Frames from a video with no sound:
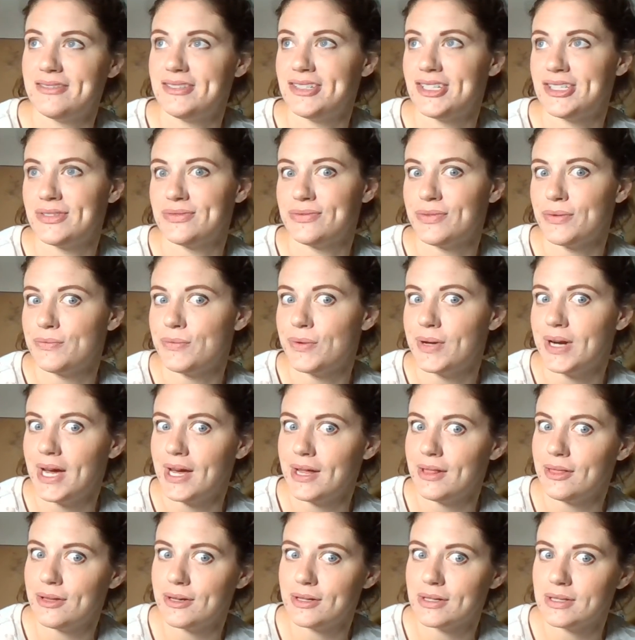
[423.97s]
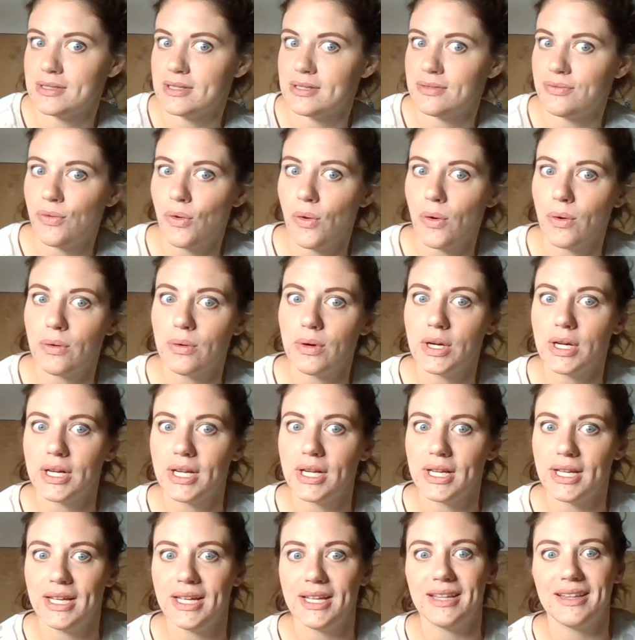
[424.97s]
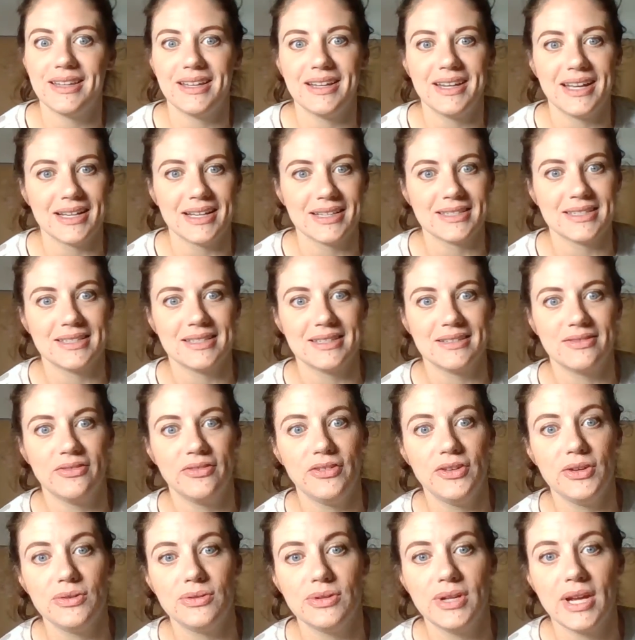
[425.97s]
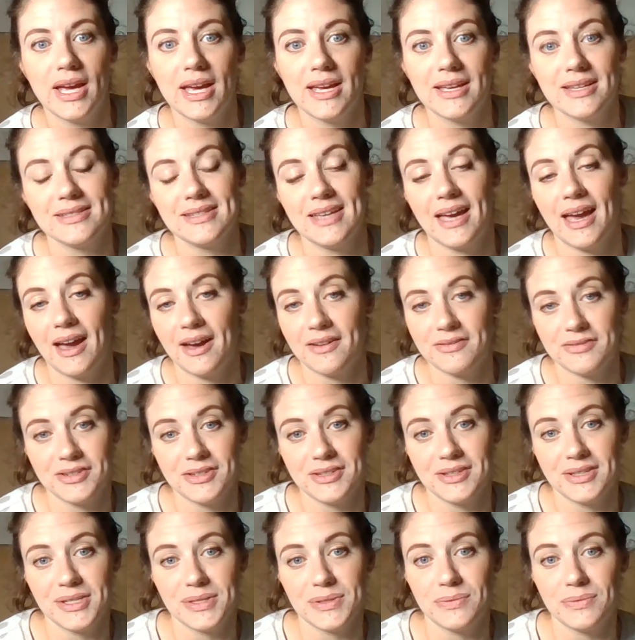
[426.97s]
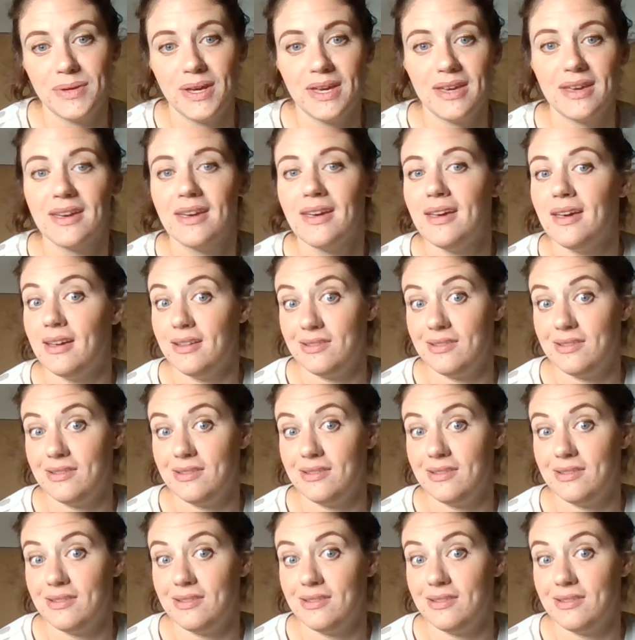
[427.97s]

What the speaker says: just from when I looked forward in the next few days after this week,